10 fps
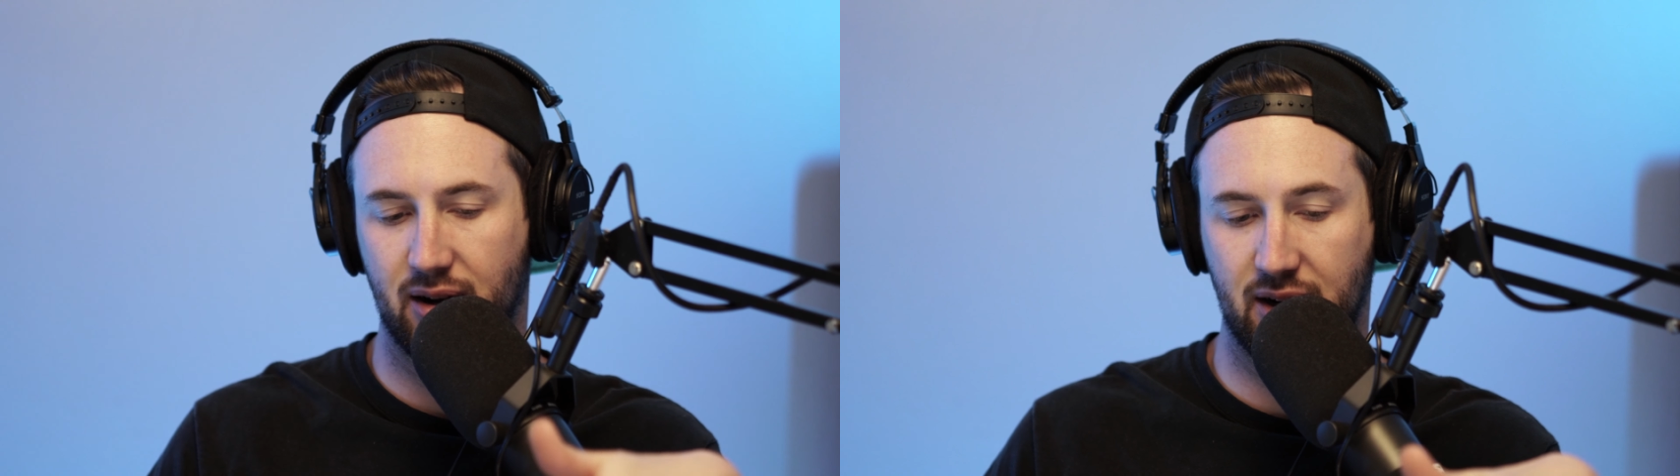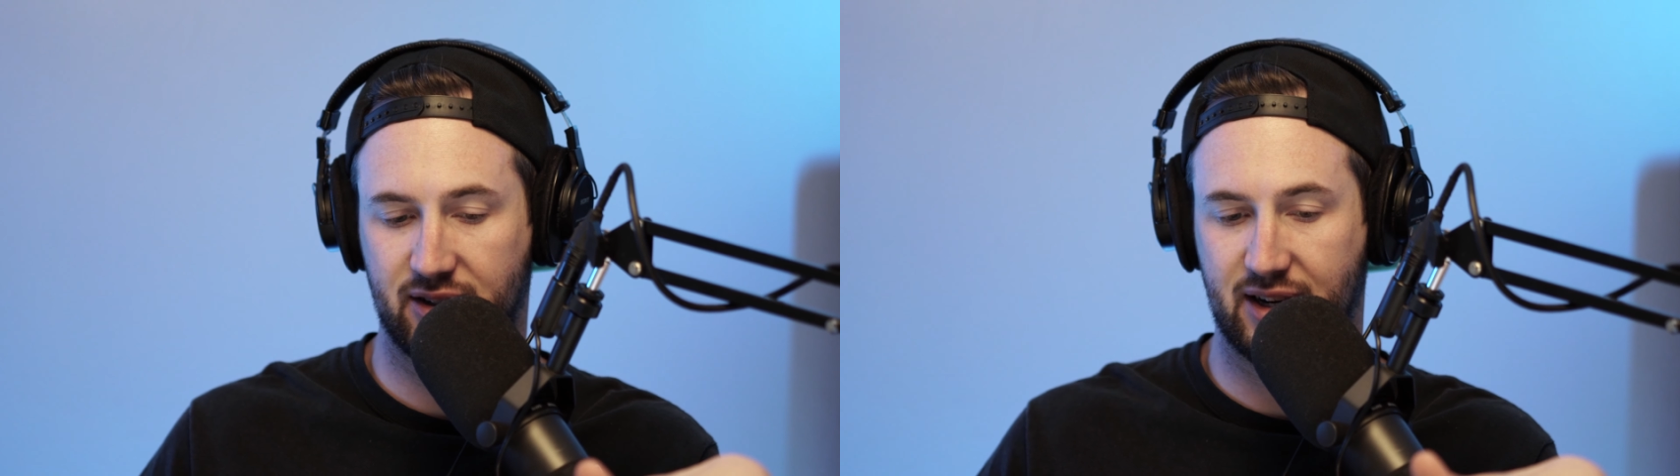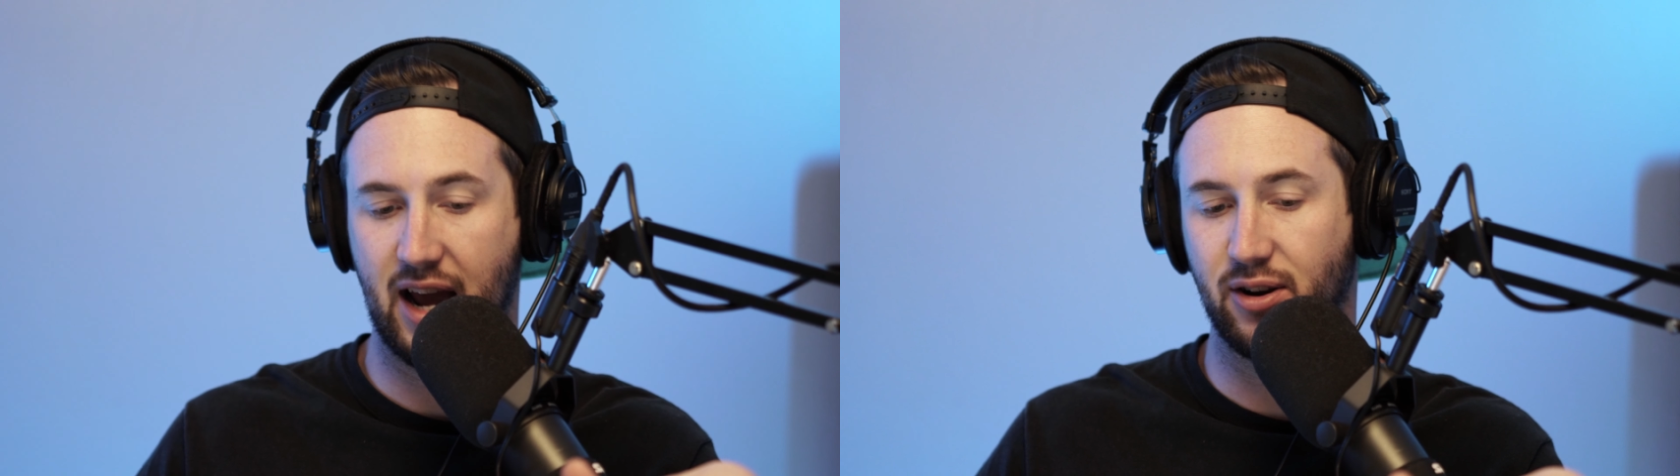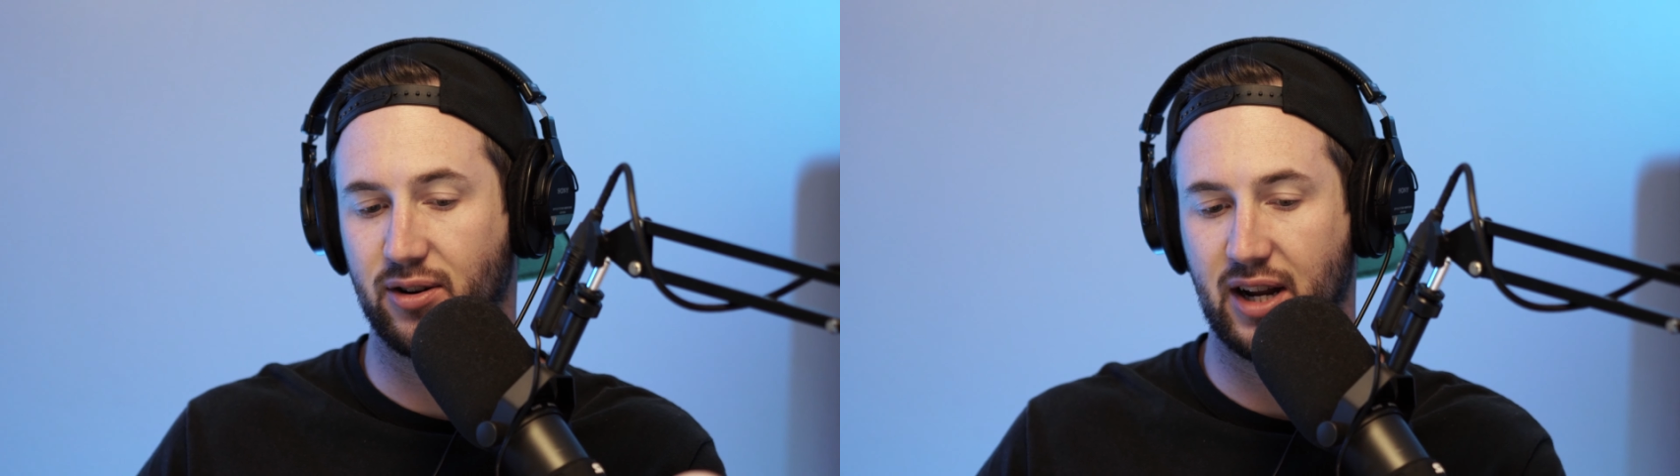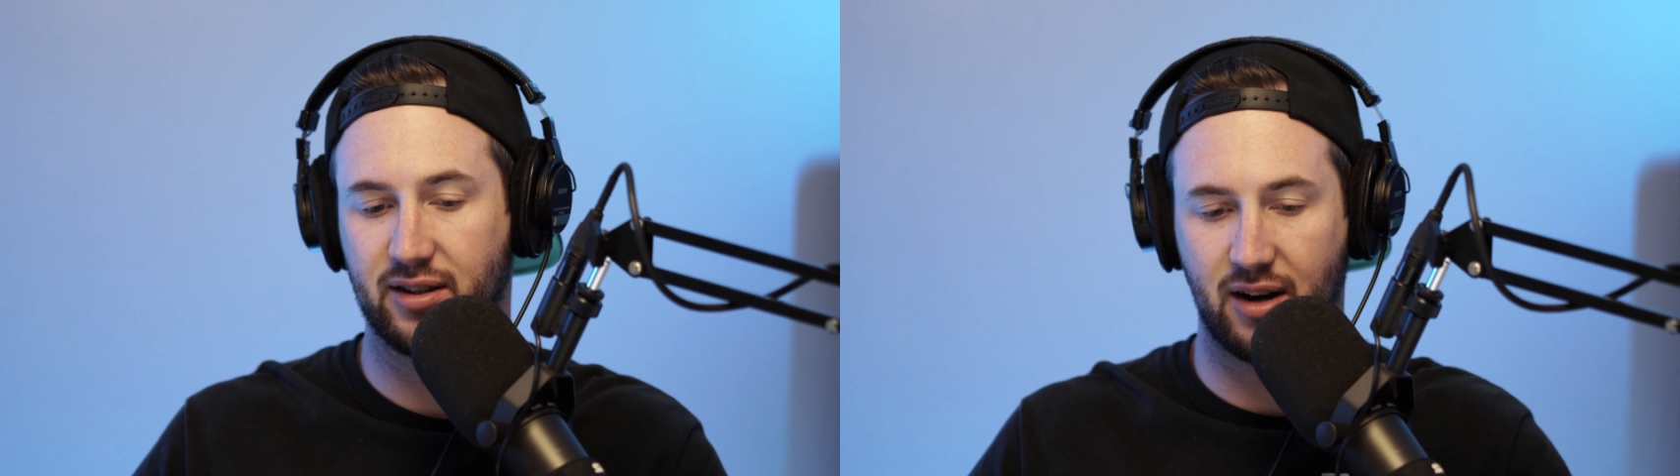a
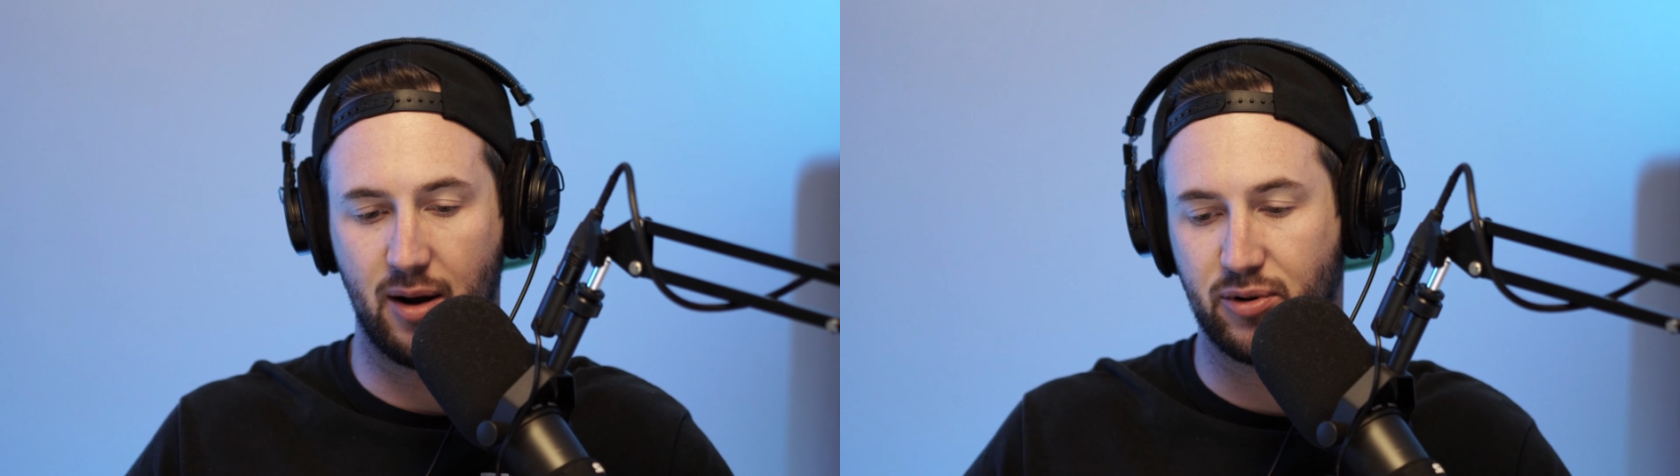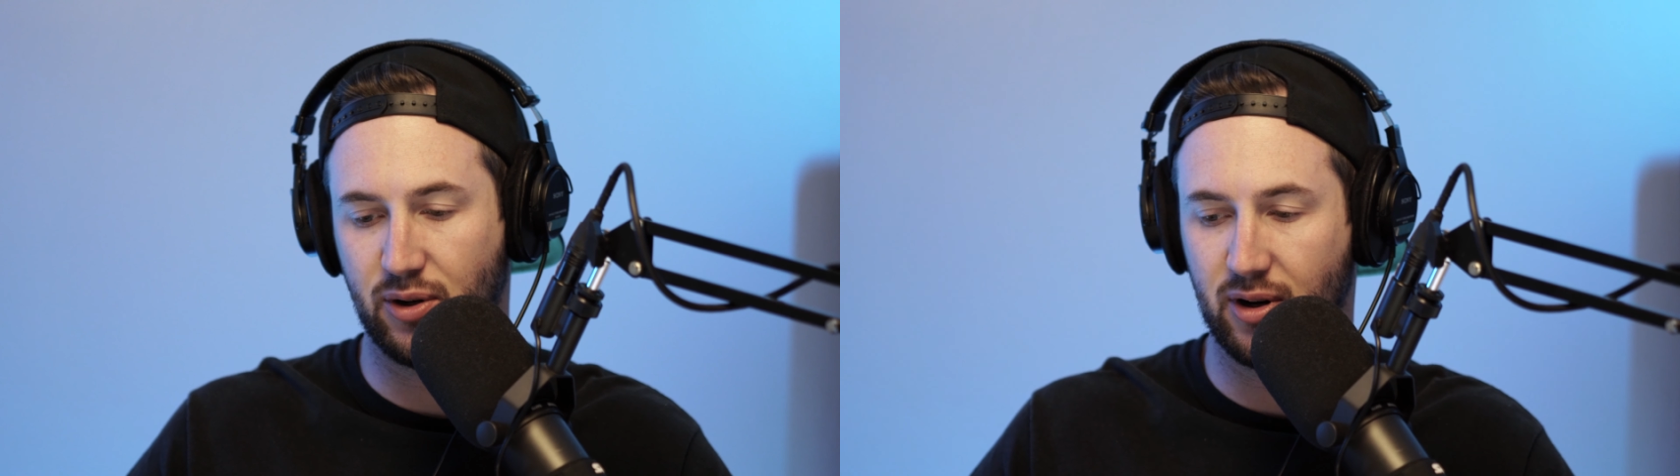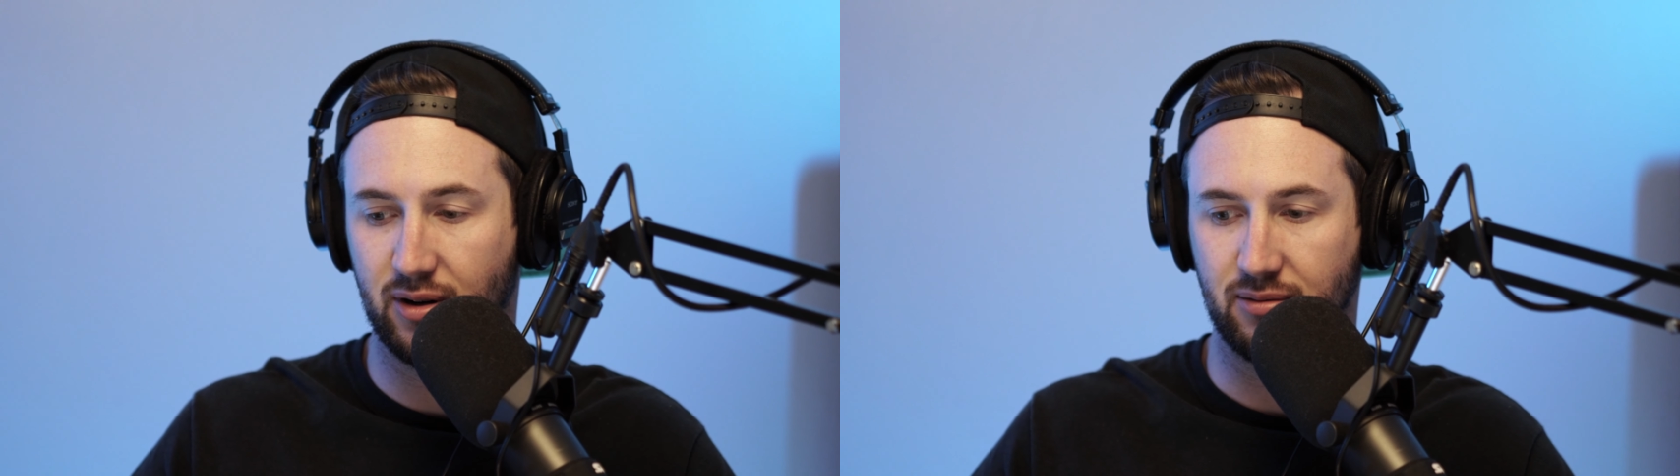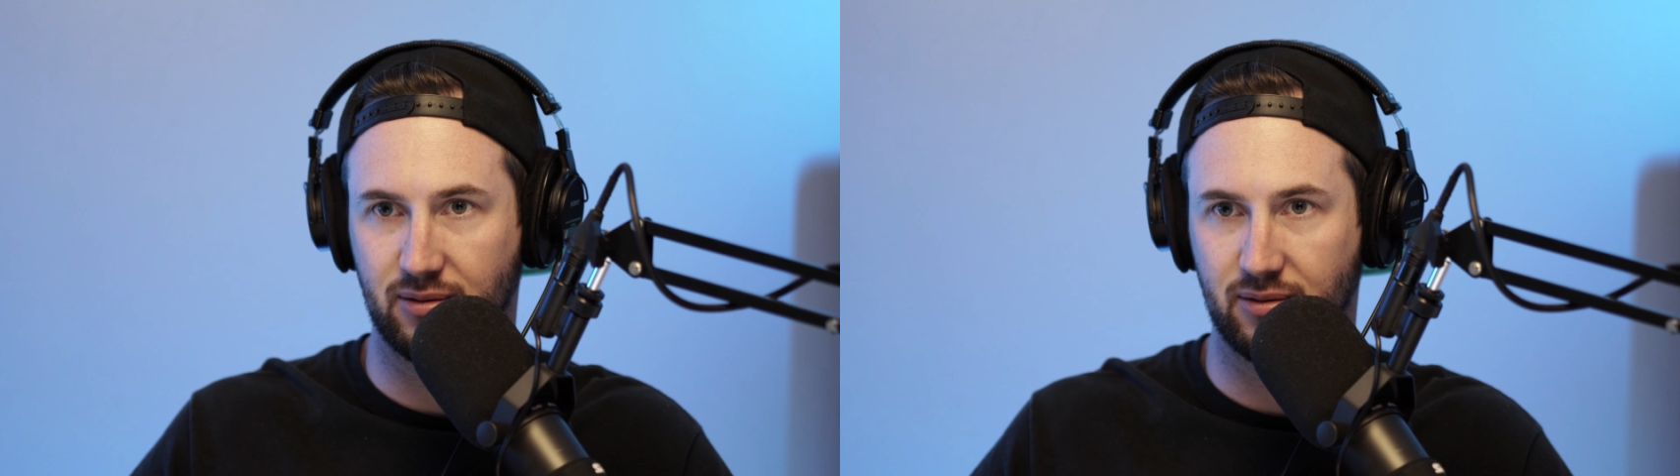standard desktop shooter,